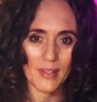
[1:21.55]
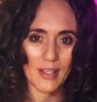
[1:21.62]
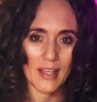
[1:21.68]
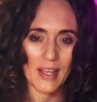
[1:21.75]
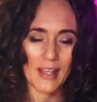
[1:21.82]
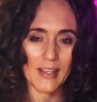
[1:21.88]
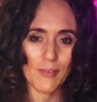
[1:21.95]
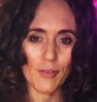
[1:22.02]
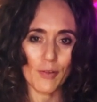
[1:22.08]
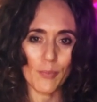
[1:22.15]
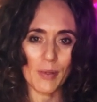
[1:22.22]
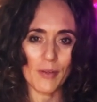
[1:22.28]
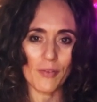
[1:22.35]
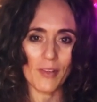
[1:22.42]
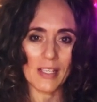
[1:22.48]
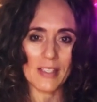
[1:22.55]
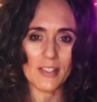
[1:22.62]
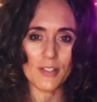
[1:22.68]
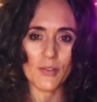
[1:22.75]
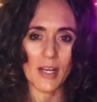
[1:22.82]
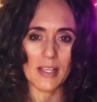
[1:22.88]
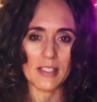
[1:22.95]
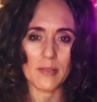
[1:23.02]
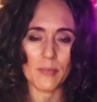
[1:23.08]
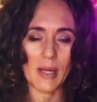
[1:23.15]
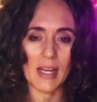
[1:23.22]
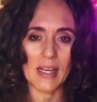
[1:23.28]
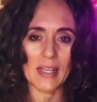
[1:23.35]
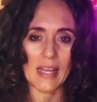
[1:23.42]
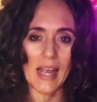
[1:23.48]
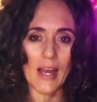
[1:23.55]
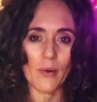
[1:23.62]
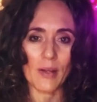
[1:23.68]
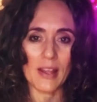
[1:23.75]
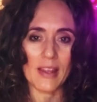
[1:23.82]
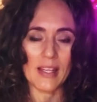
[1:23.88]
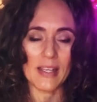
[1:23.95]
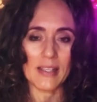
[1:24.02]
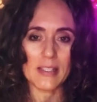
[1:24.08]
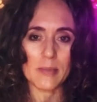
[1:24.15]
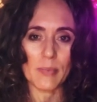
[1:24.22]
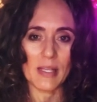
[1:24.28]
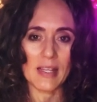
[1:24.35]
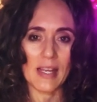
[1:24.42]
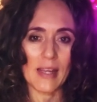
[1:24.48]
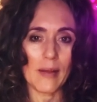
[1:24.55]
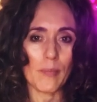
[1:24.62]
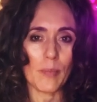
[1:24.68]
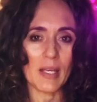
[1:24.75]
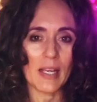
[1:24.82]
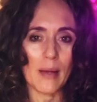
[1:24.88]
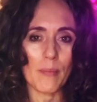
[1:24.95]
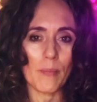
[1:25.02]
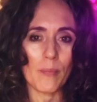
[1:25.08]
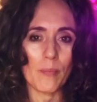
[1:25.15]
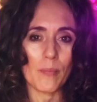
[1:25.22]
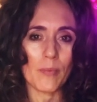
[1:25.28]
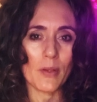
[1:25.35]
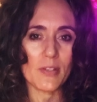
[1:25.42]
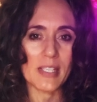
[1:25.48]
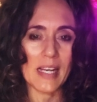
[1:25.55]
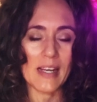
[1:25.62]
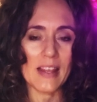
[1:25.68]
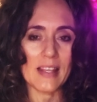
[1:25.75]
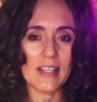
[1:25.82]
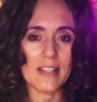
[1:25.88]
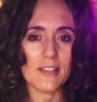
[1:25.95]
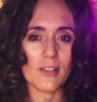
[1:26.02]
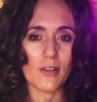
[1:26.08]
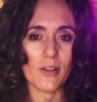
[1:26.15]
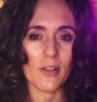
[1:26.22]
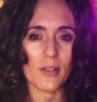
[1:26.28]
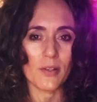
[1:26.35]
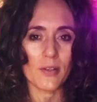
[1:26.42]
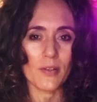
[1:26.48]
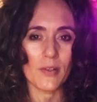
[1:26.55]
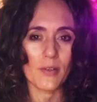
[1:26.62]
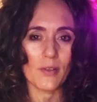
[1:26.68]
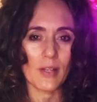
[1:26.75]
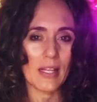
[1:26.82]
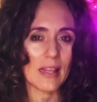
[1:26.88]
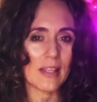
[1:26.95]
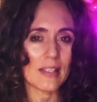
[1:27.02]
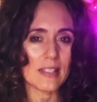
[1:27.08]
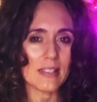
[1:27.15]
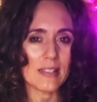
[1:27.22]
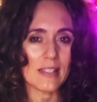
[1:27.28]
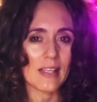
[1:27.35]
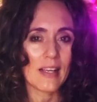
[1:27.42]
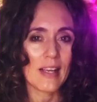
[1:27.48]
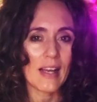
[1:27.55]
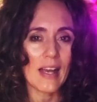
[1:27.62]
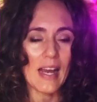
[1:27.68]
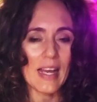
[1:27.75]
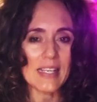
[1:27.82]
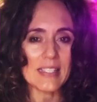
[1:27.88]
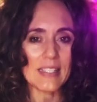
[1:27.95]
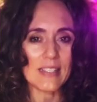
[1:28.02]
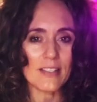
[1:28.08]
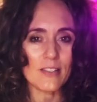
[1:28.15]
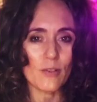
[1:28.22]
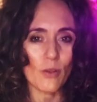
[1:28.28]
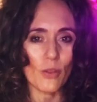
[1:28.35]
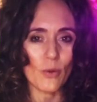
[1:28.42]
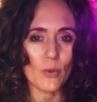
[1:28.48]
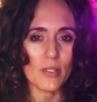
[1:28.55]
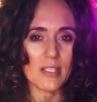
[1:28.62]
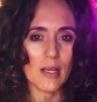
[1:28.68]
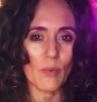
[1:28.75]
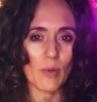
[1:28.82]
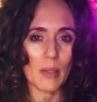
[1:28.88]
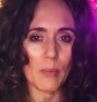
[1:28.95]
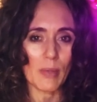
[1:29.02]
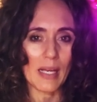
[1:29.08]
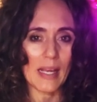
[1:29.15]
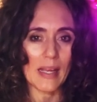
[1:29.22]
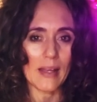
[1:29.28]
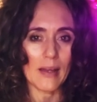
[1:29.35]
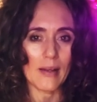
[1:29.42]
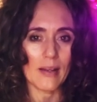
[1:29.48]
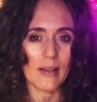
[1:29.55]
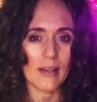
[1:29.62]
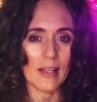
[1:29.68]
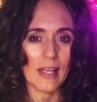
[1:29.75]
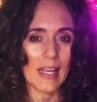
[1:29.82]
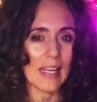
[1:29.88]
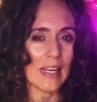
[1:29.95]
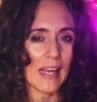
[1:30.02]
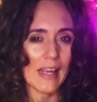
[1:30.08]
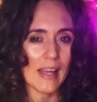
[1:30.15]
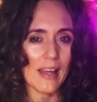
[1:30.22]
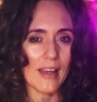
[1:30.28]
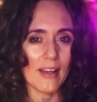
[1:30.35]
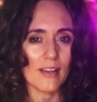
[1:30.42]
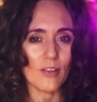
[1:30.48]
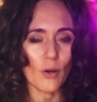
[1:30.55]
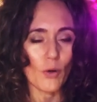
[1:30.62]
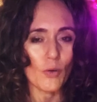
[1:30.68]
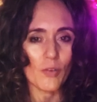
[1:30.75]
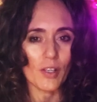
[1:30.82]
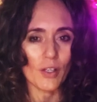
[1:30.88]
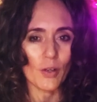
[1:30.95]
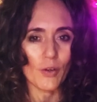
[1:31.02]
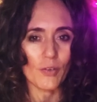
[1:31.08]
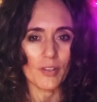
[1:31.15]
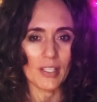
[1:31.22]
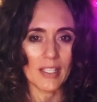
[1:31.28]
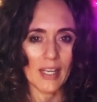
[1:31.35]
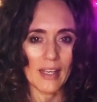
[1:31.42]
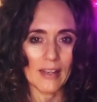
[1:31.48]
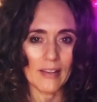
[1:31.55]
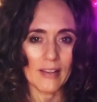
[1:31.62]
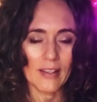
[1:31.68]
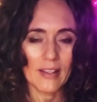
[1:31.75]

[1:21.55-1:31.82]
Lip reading: And if you've been feeling distracted by like outer things, but they become, those outer things are these ideas or thoughts that we play in our head over and over again.